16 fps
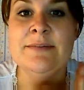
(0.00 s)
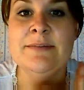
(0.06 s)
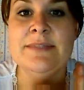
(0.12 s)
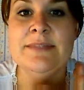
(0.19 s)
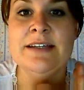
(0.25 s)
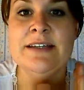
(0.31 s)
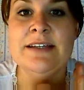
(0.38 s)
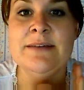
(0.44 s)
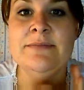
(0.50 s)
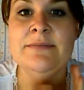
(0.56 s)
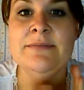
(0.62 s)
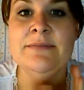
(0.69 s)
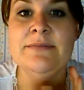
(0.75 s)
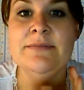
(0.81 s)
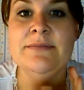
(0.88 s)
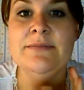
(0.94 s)
some
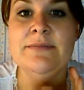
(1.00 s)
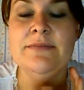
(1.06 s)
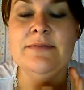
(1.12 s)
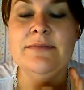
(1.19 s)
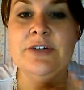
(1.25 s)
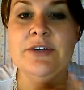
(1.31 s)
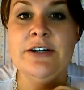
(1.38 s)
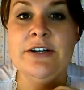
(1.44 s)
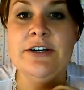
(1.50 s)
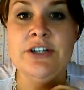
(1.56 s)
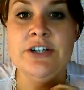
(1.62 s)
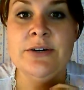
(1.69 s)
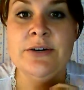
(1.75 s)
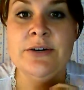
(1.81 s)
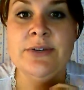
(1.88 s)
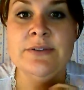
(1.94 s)
Trader
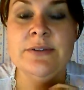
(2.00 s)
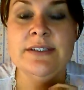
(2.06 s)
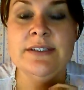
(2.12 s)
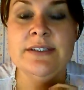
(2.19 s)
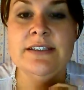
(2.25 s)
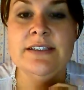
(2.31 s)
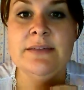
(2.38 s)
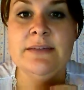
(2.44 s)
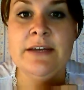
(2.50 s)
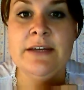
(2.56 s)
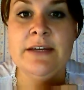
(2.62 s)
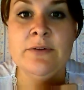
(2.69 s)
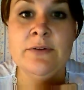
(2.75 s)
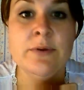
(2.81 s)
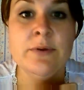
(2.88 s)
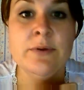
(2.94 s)
Joe's tomato
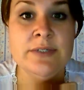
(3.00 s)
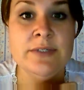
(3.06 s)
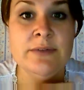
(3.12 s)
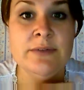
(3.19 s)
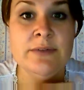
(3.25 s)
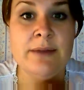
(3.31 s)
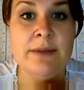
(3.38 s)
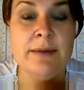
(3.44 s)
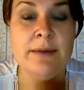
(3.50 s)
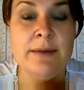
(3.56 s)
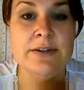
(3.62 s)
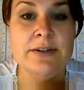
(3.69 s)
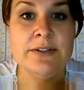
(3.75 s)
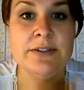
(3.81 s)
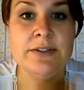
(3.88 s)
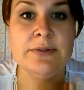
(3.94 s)
and roasted red pepper
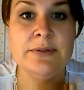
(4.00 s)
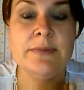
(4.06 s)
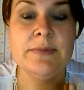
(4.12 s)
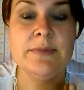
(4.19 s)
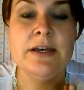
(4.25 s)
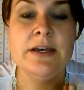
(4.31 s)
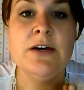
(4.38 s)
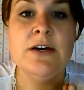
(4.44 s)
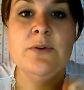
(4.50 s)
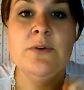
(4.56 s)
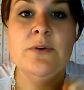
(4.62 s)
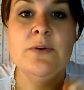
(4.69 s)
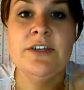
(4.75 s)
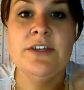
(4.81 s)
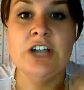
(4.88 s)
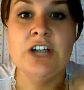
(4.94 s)
soup
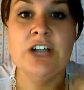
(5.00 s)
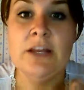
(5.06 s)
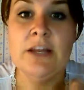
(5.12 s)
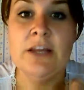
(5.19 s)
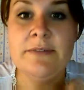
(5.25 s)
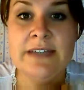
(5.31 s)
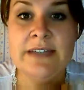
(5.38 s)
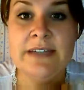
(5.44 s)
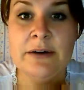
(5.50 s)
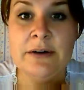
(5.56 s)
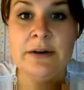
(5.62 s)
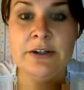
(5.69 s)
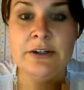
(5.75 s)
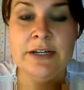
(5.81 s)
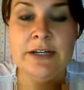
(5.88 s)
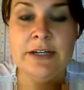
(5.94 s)
with a dollop of
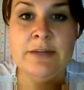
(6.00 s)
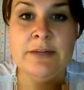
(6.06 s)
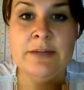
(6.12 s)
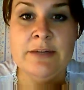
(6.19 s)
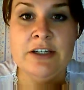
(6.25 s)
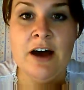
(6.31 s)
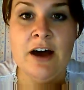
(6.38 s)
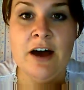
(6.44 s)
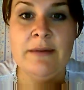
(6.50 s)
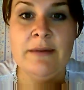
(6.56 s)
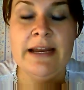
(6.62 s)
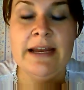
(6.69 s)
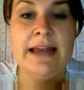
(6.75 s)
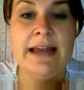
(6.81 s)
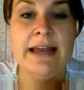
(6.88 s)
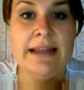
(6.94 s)
sour cream on top, and I
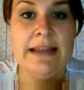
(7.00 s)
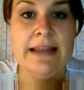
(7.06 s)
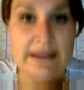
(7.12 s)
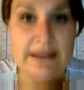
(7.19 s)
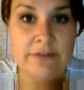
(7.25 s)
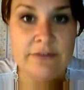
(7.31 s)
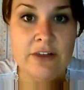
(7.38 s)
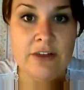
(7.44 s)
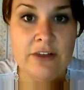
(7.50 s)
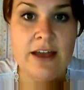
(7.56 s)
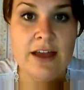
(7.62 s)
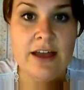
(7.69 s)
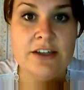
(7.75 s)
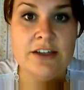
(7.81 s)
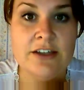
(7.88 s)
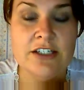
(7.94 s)
had that again for
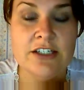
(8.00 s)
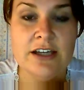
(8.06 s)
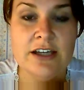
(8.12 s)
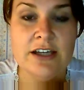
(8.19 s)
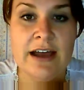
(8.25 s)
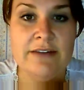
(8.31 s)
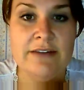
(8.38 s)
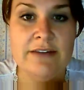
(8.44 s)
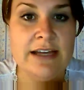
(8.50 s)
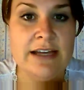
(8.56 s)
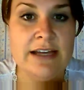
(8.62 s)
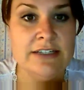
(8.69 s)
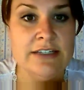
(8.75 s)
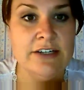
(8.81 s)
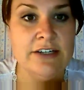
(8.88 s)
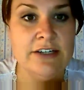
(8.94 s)
lunch. I haven't had
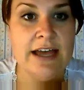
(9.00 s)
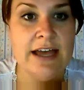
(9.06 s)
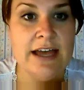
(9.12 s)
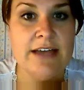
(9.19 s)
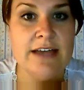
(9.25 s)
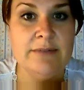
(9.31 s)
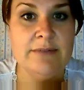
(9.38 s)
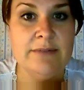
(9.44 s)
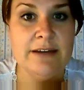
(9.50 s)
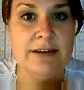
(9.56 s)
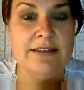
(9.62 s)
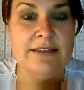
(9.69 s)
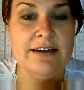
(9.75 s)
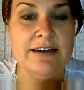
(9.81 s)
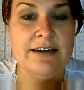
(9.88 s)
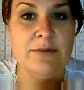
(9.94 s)
dinner yet, but I
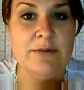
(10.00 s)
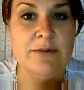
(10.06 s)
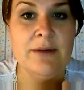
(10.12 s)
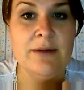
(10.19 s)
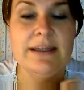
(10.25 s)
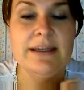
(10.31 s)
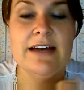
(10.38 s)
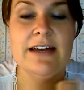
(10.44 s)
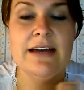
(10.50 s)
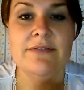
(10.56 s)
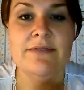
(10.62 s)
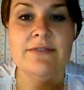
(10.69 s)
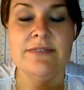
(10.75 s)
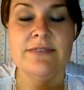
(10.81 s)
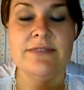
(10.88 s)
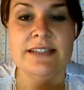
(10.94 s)
think I'm probably going to have
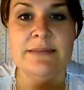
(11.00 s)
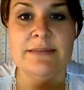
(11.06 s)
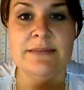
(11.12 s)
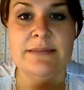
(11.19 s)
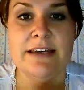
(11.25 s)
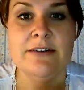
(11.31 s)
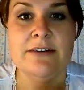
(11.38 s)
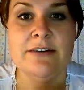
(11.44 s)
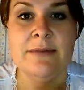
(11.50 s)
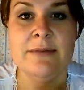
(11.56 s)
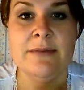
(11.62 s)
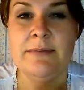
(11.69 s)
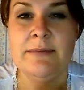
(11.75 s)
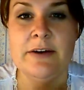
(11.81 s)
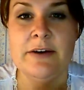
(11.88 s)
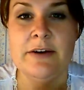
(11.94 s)
the same thing or
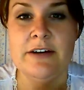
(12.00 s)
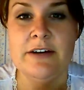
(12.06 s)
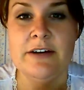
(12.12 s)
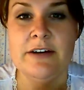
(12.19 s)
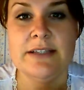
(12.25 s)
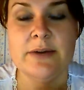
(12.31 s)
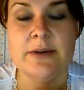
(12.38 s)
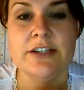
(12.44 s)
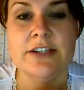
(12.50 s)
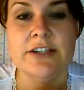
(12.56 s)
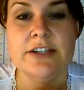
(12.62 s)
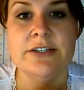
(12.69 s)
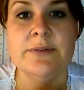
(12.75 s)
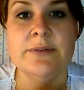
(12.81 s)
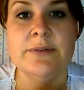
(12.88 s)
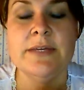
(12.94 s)
maybe butternut squash soup.